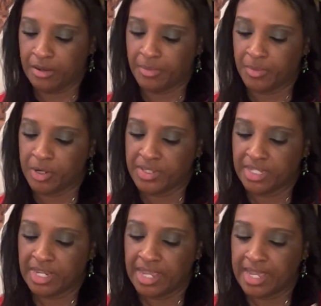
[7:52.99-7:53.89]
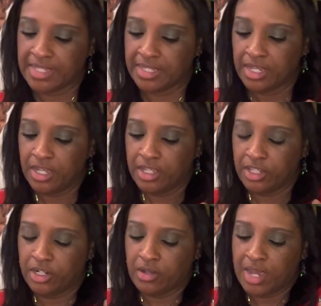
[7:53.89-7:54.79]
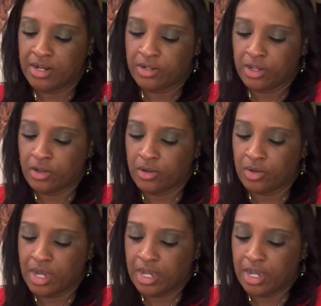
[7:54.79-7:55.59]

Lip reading: A person that has, I don't know.